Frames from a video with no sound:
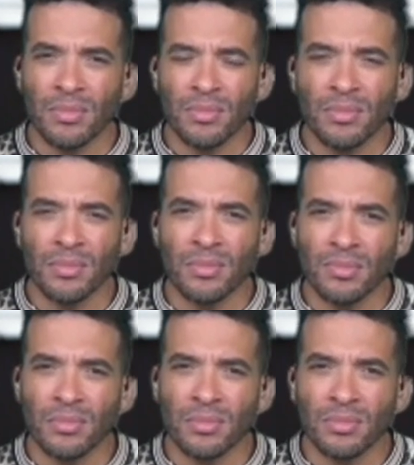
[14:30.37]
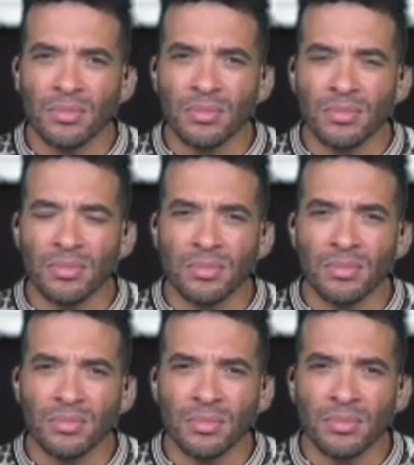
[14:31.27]

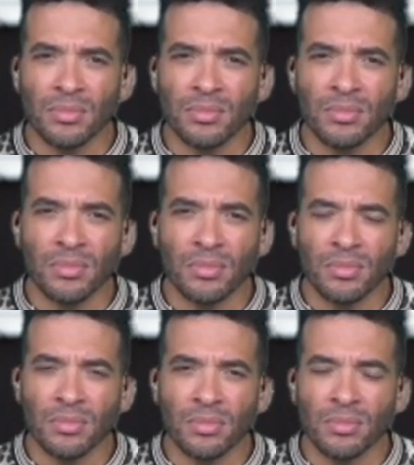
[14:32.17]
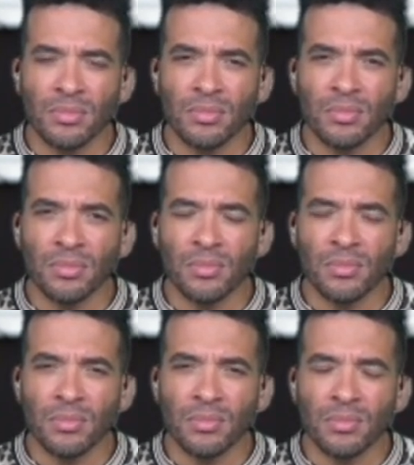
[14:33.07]

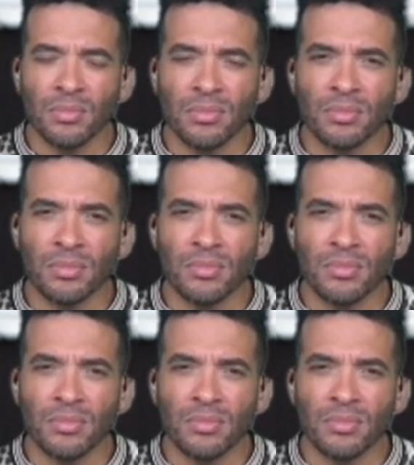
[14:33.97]
(silent)